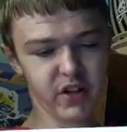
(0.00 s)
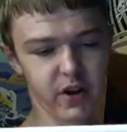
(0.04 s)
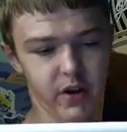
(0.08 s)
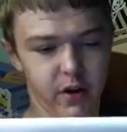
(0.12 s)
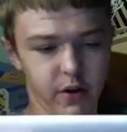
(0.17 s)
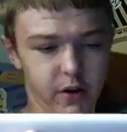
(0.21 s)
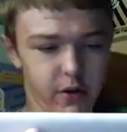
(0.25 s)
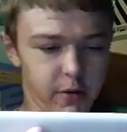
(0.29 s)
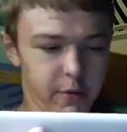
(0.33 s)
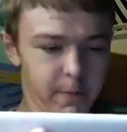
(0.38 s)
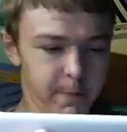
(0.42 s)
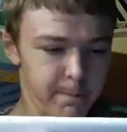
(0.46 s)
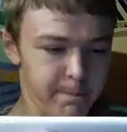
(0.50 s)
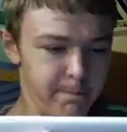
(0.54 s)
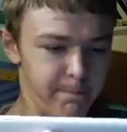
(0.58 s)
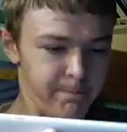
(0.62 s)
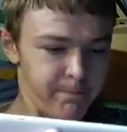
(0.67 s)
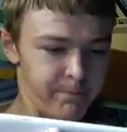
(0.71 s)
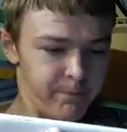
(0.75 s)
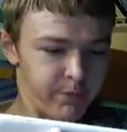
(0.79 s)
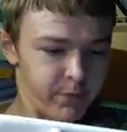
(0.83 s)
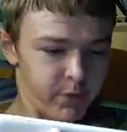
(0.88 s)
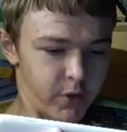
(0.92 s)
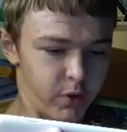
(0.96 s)
So
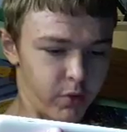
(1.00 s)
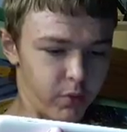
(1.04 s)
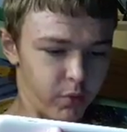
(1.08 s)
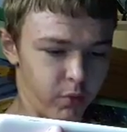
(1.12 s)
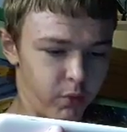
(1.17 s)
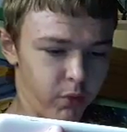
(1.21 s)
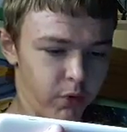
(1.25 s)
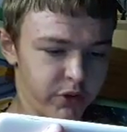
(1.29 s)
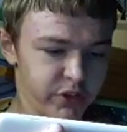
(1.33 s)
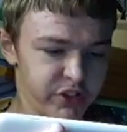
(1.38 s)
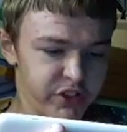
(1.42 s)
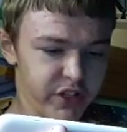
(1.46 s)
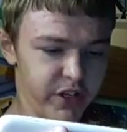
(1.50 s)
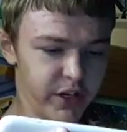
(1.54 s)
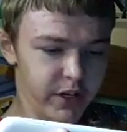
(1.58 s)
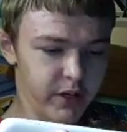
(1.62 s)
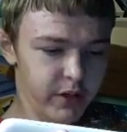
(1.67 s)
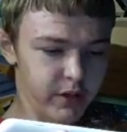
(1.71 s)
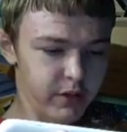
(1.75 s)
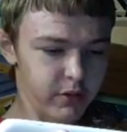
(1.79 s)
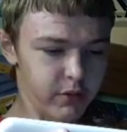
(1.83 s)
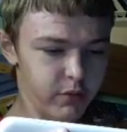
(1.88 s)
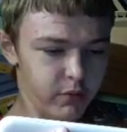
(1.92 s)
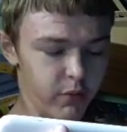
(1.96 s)
watch
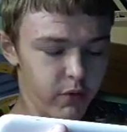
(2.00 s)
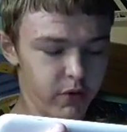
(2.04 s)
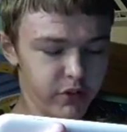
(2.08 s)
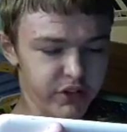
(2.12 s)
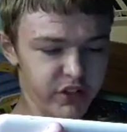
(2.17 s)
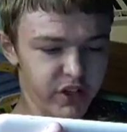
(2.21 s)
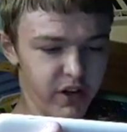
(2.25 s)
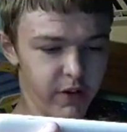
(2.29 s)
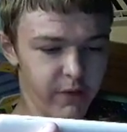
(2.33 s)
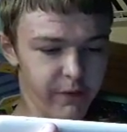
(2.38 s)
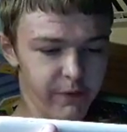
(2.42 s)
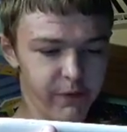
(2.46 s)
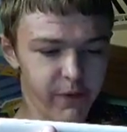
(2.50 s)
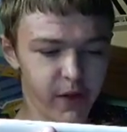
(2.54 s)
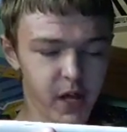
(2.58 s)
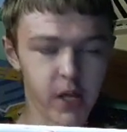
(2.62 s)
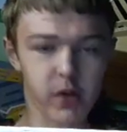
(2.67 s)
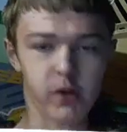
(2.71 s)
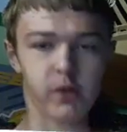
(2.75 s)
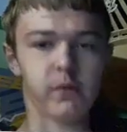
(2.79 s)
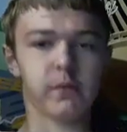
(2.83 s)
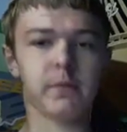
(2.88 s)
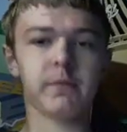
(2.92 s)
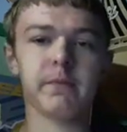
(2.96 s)
a
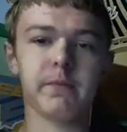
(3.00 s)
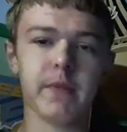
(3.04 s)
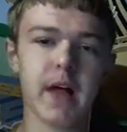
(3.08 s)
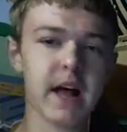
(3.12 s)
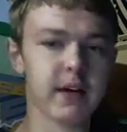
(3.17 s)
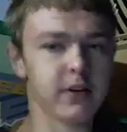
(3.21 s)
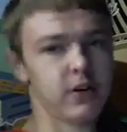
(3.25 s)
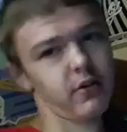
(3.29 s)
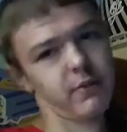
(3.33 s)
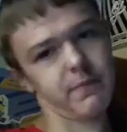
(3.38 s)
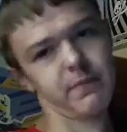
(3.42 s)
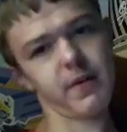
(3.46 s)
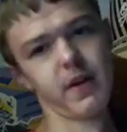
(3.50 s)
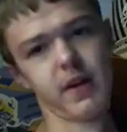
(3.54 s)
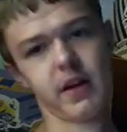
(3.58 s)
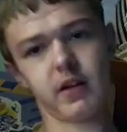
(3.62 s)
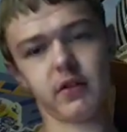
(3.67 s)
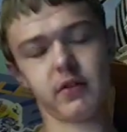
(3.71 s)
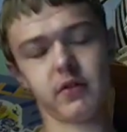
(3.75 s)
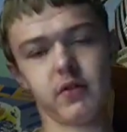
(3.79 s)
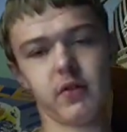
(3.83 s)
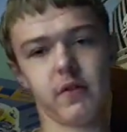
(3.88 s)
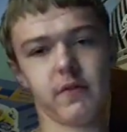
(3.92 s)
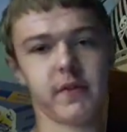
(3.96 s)
film, that could
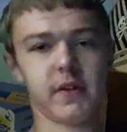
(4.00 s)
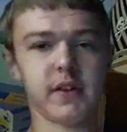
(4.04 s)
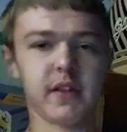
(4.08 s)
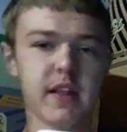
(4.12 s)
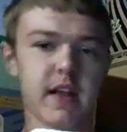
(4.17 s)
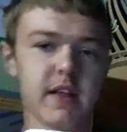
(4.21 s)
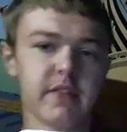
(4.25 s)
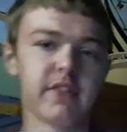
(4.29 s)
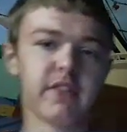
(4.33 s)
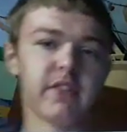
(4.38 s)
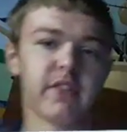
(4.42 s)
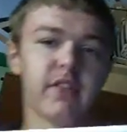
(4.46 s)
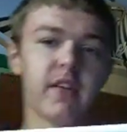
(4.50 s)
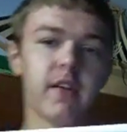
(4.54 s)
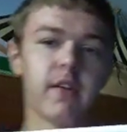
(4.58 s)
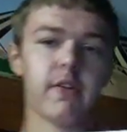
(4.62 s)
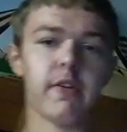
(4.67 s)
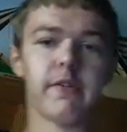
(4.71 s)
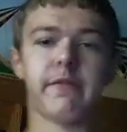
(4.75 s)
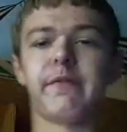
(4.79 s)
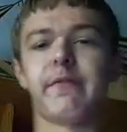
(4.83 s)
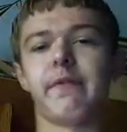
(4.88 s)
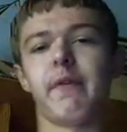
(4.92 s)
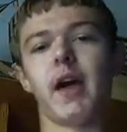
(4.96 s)
be another
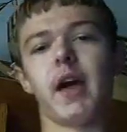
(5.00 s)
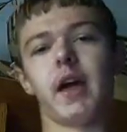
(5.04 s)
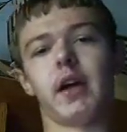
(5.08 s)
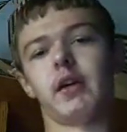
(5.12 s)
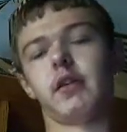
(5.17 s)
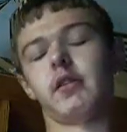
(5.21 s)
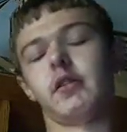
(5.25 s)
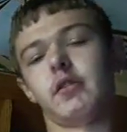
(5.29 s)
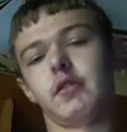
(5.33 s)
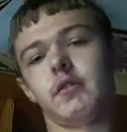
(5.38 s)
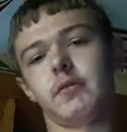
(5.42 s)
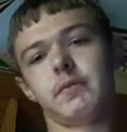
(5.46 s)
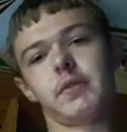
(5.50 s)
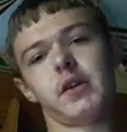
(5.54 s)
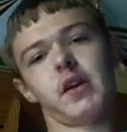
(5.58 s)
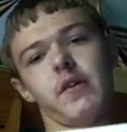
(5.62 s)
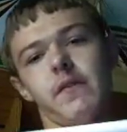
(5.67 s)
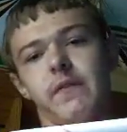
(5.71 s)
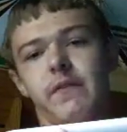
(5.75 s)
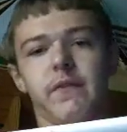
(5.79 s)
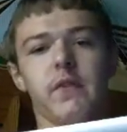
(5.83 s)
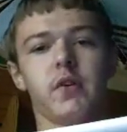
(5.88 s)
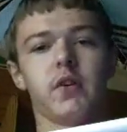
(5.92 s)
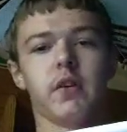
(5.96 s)
necessary thing. Could
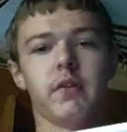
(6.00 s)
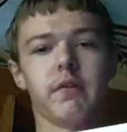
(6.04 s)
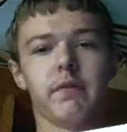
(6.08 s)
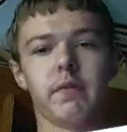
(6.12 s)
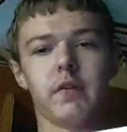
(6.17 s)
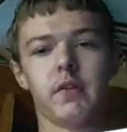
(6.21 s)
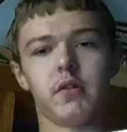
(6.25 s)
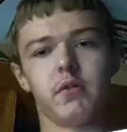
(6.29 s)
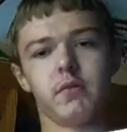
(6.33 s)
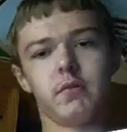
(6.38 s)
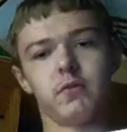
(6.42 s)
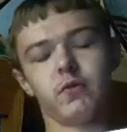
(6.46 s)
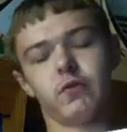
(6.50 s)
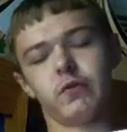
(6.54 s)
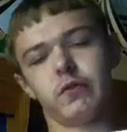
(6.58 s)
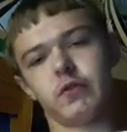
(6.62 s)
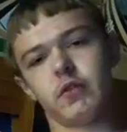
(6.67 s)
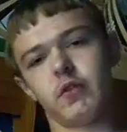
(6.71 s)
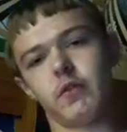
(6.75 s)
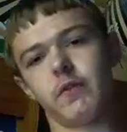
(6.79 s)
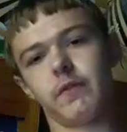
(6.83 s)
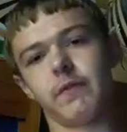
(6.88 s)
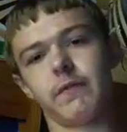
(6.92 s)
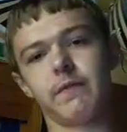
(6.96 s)
be a funny film
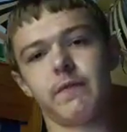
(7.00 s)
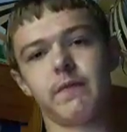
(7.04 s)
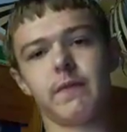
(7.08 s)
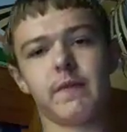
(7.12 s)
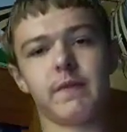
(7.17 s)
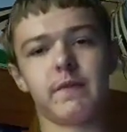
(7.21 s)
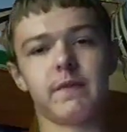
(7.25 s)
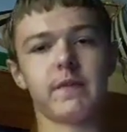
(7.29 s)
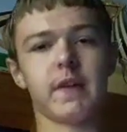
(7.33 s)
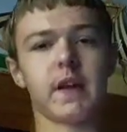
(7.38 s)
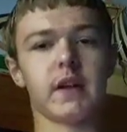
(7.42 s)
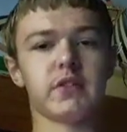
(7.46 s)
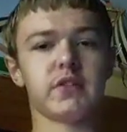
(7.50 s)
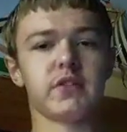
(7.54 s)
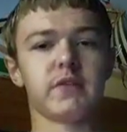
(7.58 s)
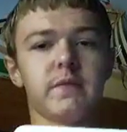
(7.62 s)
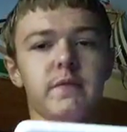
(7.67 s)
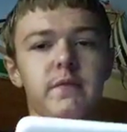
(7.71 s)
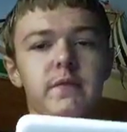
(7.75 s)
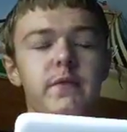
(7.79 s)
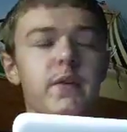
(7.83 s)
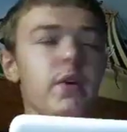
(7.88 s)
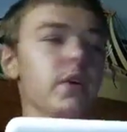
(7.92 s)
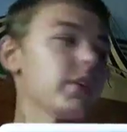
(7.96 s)
or an old
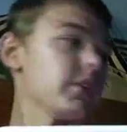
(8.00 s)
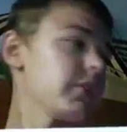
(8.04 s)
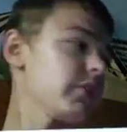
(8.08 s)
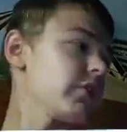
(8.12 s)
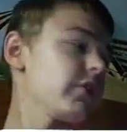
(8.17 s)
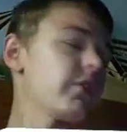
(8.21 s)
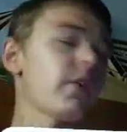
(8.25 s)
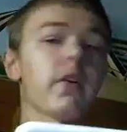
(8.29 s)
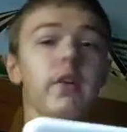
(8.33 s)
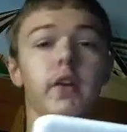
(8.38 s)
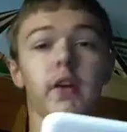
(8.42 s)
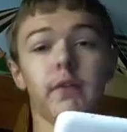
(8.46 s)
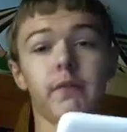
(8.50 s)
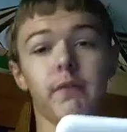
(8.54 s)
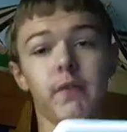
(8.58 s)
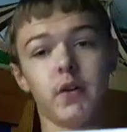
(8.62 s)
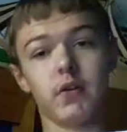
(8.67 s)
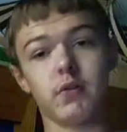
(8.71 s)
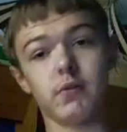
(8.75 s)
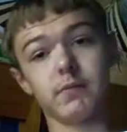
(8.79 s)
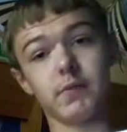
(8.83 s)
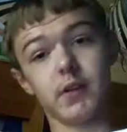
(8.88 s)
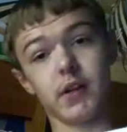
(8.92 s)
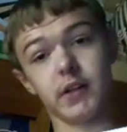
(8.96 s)
fashion funny Sonic
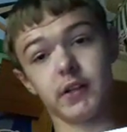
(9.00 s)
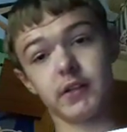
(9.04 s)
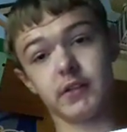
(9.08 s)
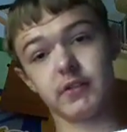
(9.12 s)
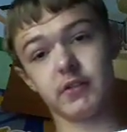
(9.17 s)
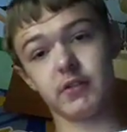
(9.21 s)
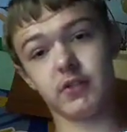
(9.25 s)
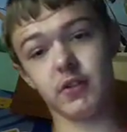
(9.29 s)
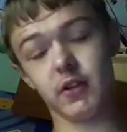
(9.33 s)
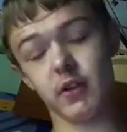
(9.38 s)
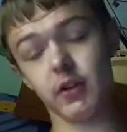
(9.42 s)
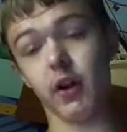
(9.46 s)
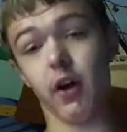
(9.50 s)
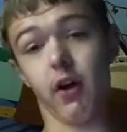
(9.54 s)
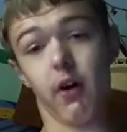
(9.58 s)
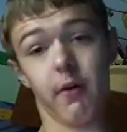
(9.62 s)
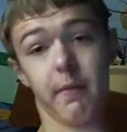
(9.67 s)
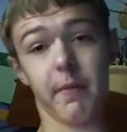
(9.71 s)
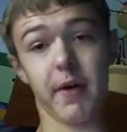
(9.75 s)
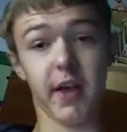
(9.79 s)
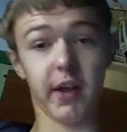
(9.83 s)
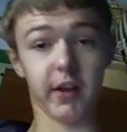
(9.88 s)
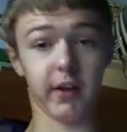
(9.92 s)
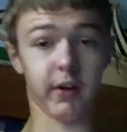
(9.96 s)
film, like you
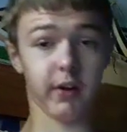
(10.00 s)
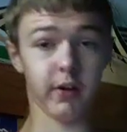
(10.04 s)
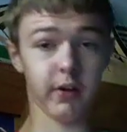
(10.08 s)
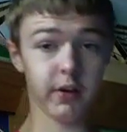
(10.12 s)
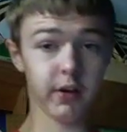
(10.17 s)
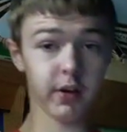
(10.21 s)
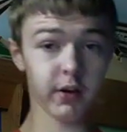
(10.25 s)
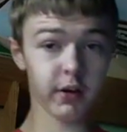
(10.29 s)
know what I mean.